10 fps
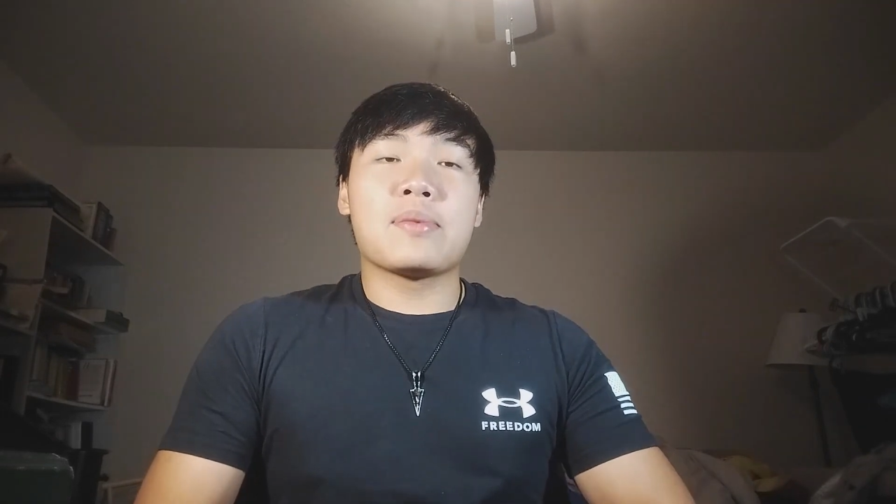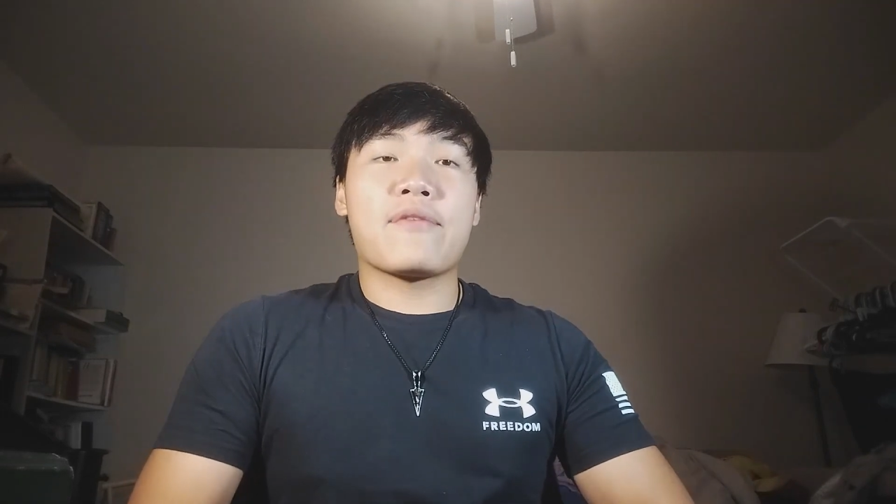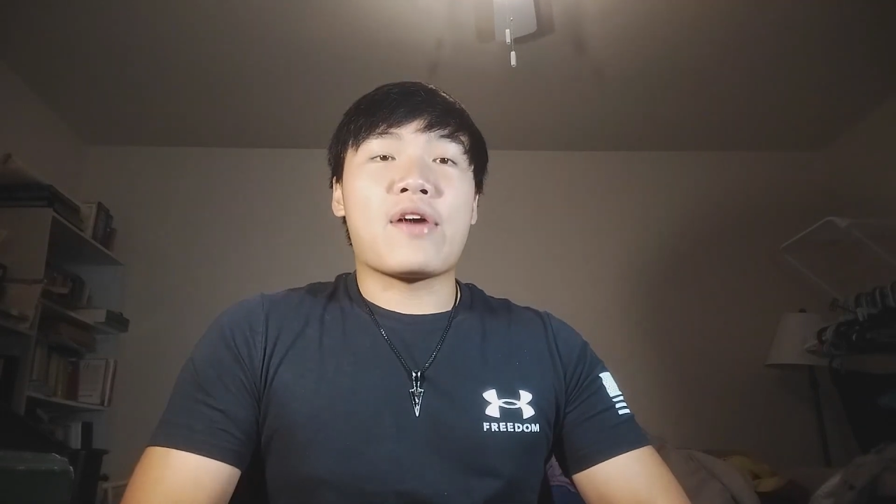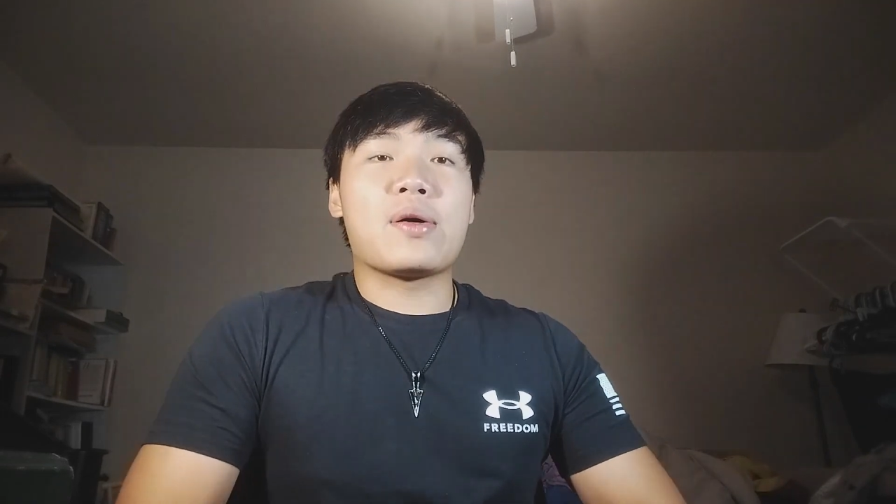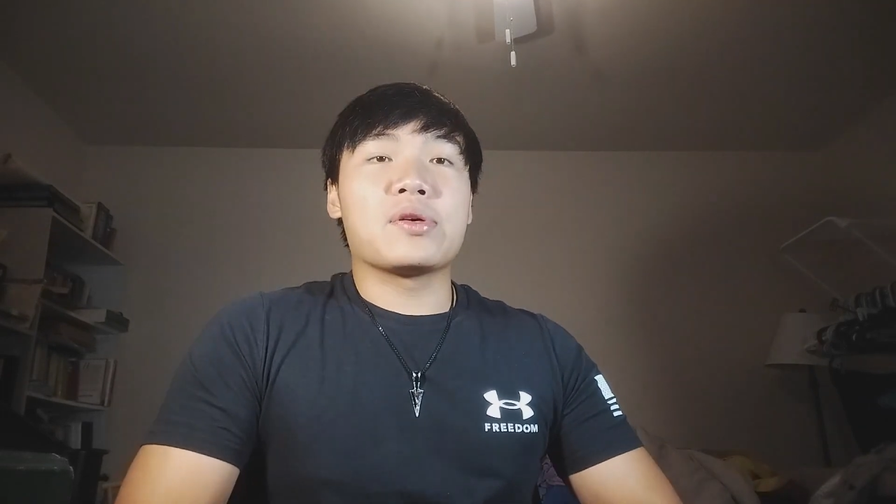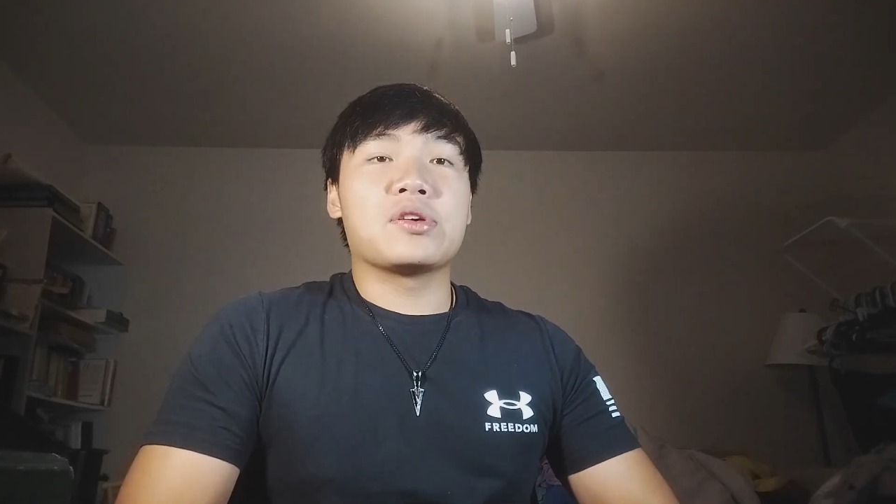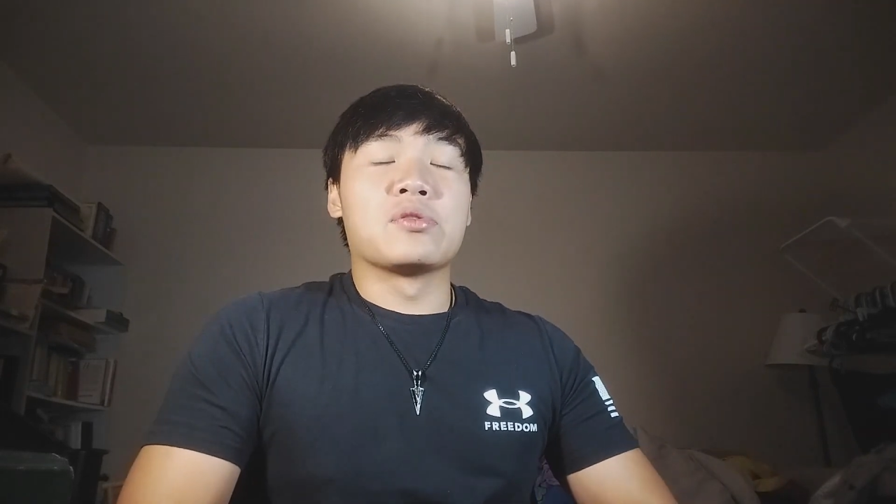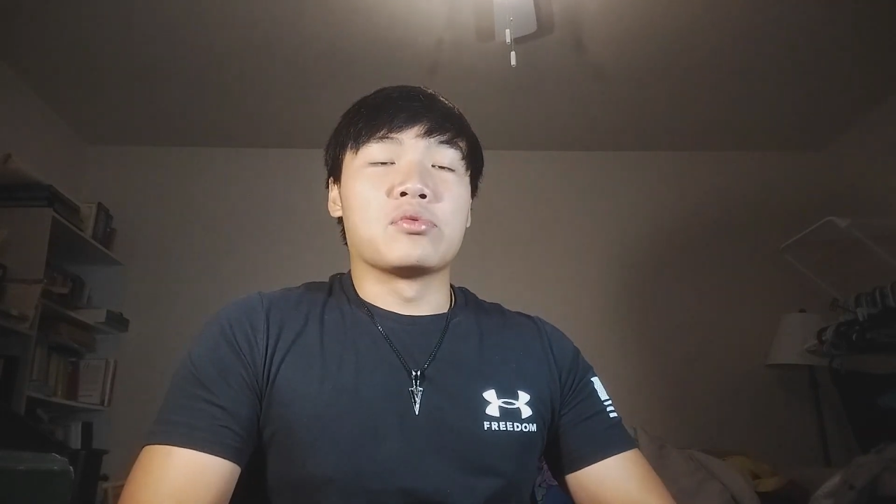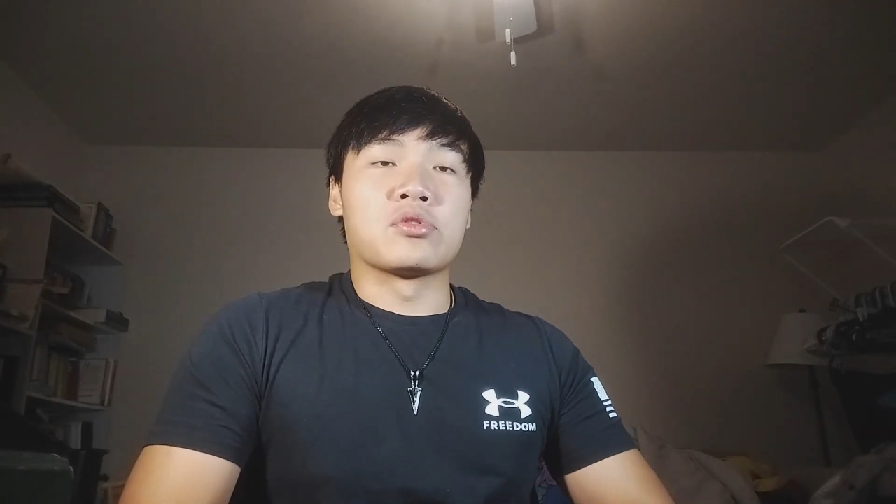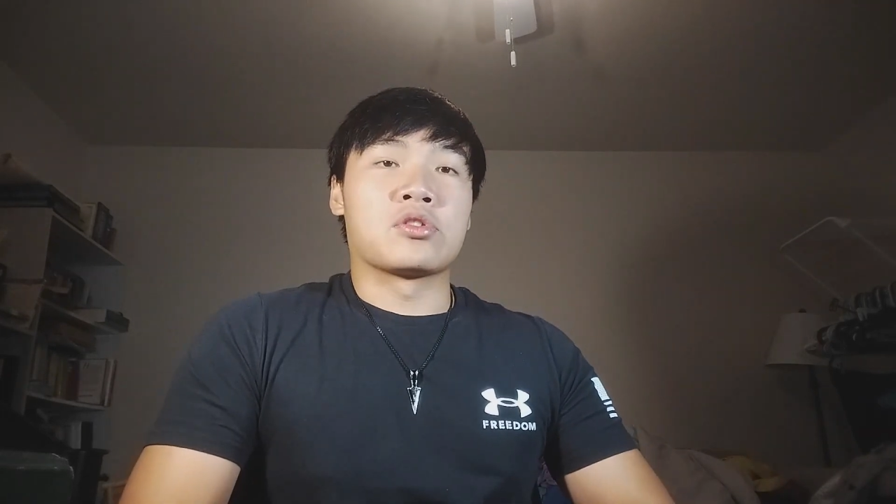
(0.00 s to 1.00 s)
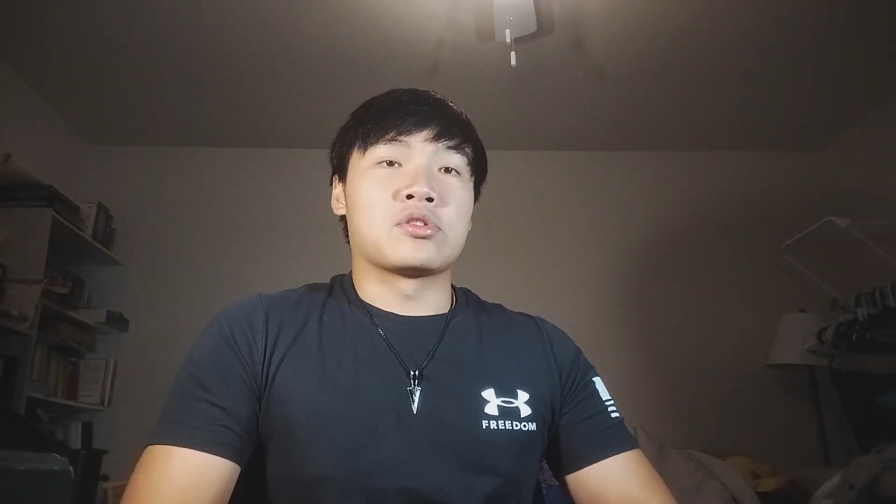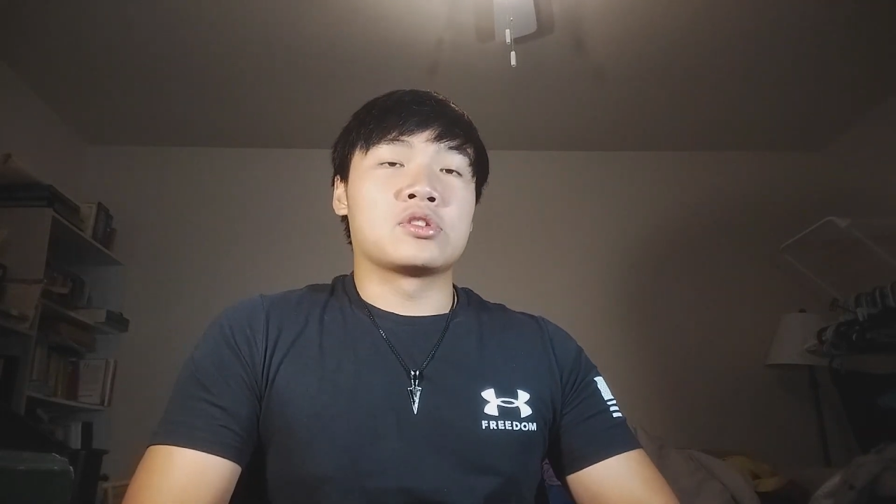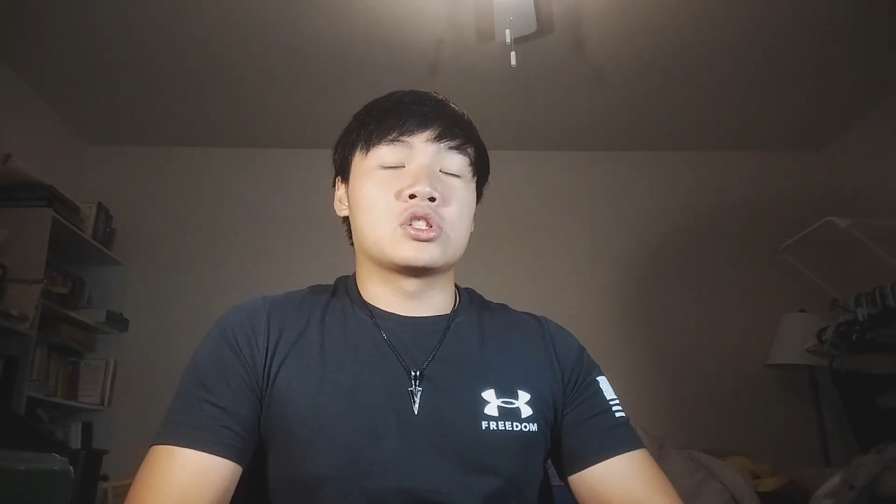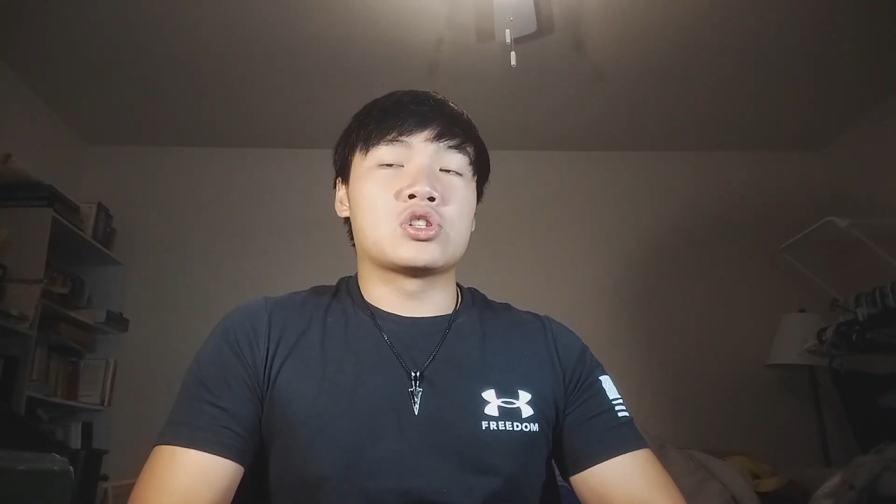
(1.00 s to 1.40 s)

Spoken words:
and my family were